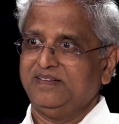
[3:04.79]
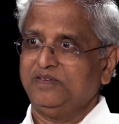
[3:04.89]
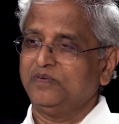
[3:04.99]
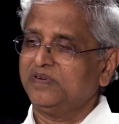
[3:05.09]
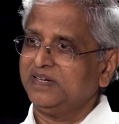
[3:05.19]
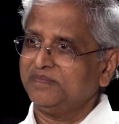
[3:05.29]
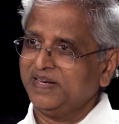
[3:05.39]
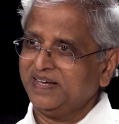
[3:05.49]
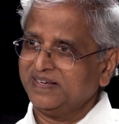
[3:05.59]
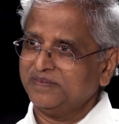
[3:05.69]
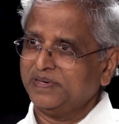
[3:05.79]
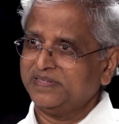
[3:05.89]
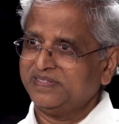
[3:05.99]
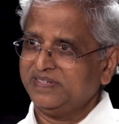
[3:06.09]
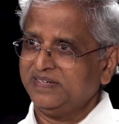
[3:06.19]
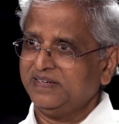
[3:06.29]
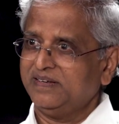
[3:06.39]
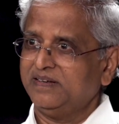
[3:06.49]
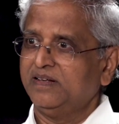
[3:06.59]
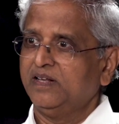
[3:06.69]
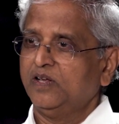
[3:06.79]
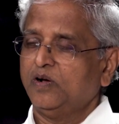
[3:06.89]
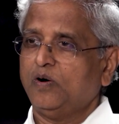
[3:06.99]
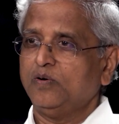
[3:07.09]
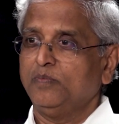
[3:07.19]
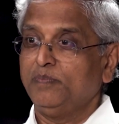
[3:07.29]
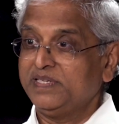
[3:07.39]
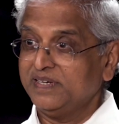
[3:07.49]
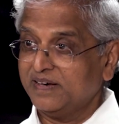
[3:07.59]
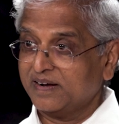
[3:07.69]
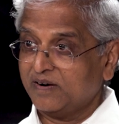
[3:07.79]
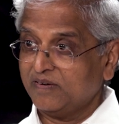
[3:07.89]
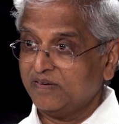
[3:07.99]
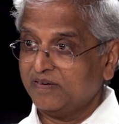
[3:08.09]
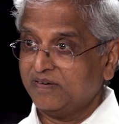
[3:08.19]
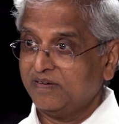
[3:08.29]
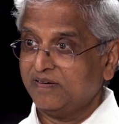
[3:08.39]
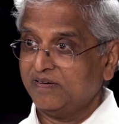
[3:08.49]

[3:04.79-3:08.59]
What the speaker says: you treat me like a bachchi, or you bitching around,